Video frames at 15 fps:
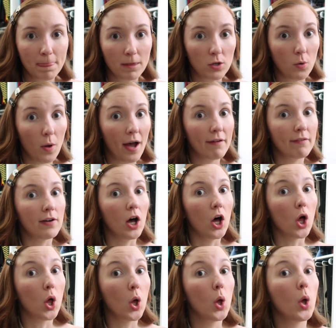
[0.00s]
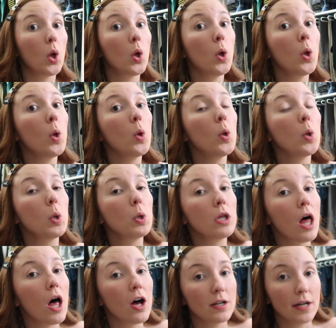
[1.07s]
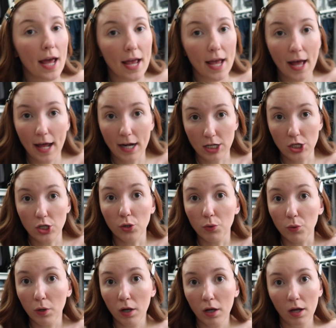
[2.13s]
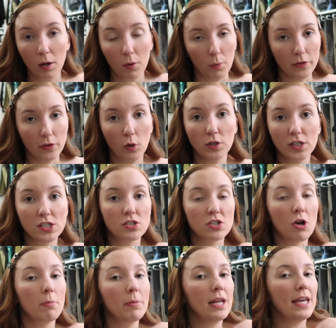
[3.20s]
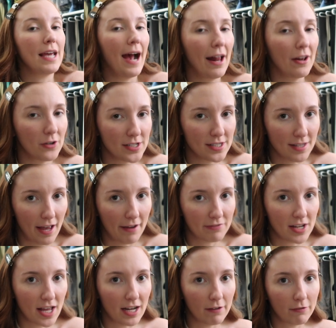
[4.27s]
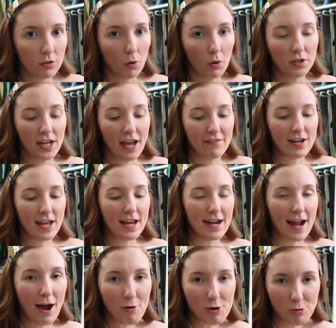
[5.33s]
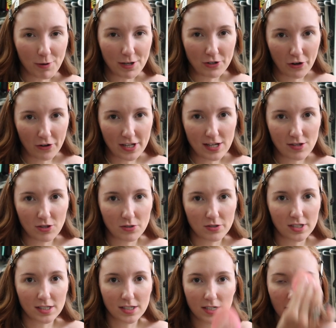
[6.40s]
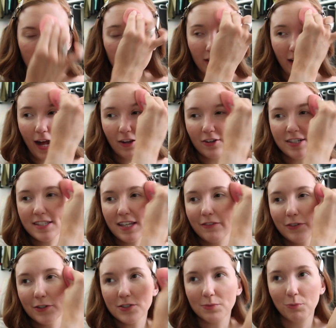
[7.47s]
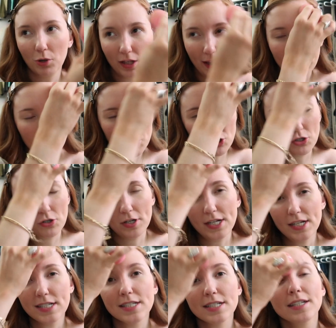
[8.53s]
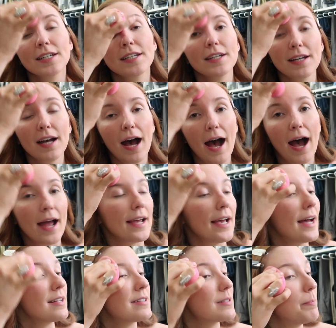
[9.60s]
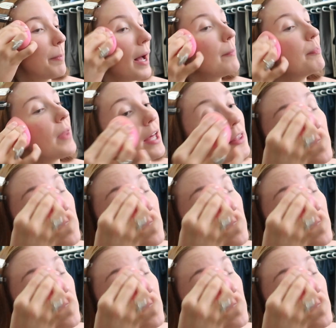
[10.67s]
you have a whole long day ahead of you with only so many calories left and if you only have an eight hour window to eat those 1600 calories it feels more like a treat I guess but I